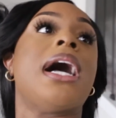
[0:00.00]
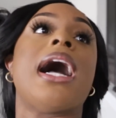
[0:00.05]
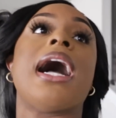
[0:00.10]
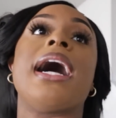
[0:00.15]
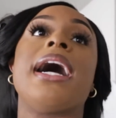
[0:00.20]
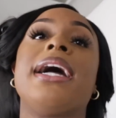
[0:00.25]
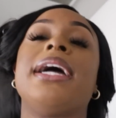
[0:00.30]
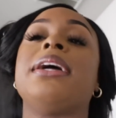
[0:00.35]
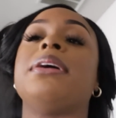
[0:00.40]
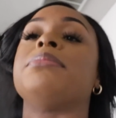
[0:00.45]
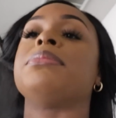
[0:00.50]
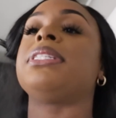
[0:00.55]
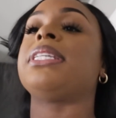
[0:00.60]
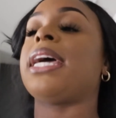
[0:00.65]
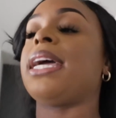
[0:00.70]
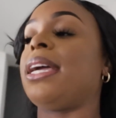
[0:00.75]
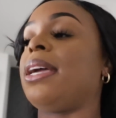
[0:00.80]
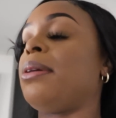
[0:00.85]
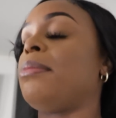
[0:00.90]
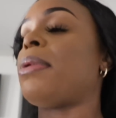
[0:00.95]
I am
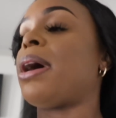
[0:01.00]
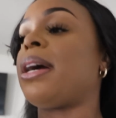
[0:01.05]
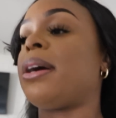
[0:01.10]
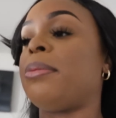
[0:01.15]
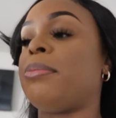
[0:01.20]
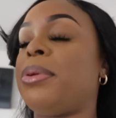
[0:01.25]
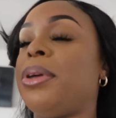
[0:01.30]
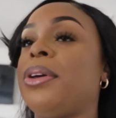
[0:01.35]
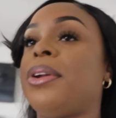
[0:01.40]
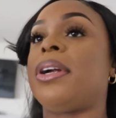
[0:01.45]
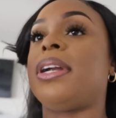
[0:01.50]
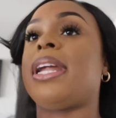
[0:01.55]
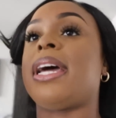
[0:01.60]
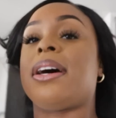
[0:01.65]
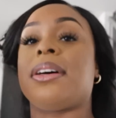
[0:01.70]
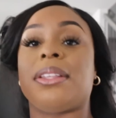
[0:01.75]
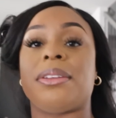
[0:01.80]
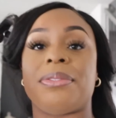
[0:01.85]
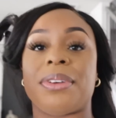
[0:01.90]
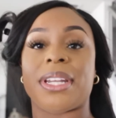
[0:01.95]
taking my computer
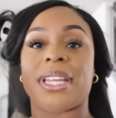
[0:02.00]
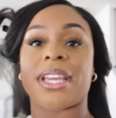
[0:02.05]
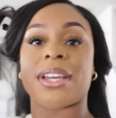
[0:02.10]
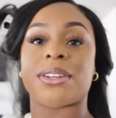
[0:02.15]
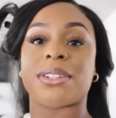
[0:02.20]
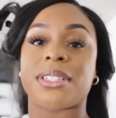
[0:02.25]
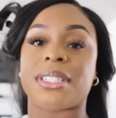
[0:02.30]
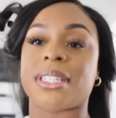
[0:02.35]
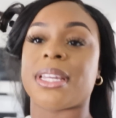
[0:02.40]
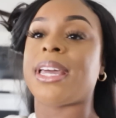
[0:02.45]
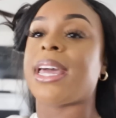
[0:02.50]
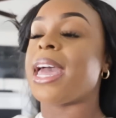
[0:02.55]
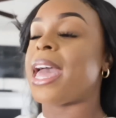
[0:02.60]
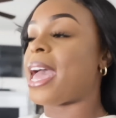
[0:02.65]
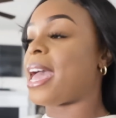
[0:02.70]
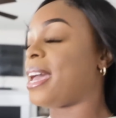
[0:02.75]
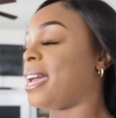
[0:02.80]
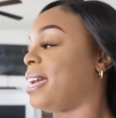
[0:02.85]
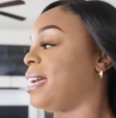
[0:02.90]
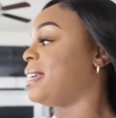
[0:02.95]
now. The video's
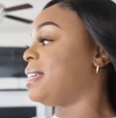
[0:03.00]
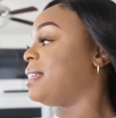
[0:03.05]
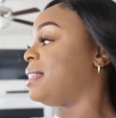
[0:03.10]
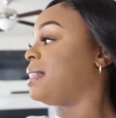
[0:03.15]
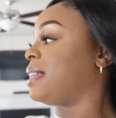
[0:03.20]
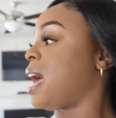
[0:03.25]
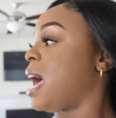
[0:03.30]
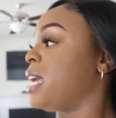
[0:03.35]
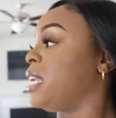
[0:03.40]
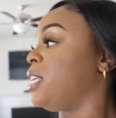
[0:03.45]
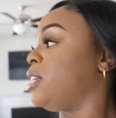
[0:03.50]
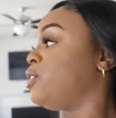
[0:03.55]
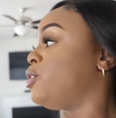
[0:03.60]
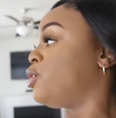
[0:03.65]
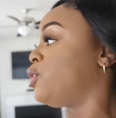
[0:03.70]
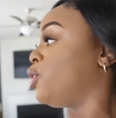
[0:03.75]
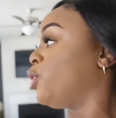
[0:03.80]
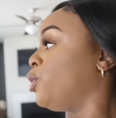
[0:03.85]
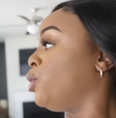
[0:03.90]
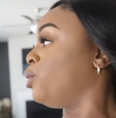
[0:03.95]
at
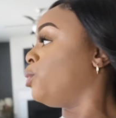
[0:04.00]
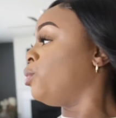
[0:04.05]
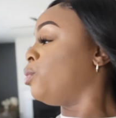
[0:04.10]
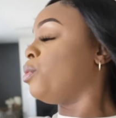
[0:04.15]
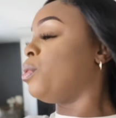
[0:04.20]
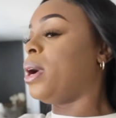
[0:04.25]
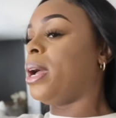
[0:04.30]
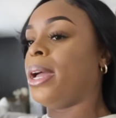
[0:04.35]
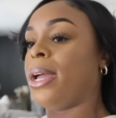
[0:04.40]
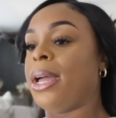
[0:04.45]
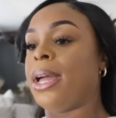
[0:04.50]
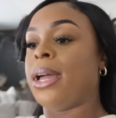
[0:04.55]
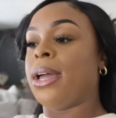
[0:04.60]
92,